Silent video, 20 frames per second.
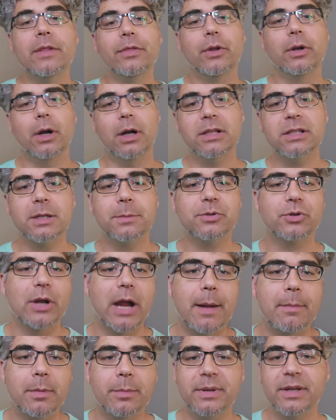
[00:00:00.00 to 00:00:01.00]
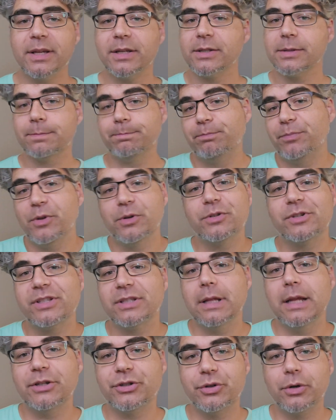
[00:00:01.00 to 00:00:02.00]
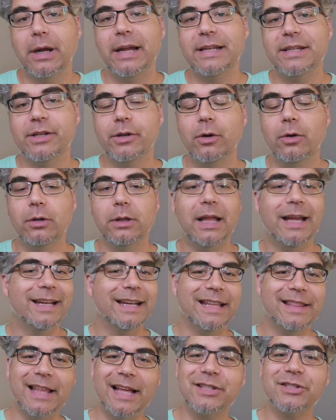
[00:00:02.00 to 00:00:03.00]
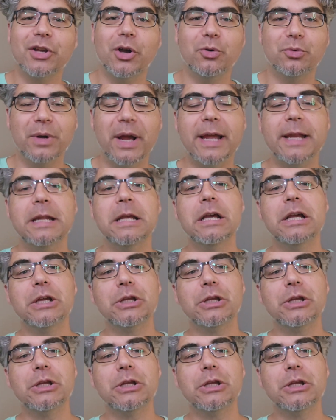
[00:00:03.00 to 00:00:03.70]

they're unsubscribing because they're just not your ideal client, and that's all right.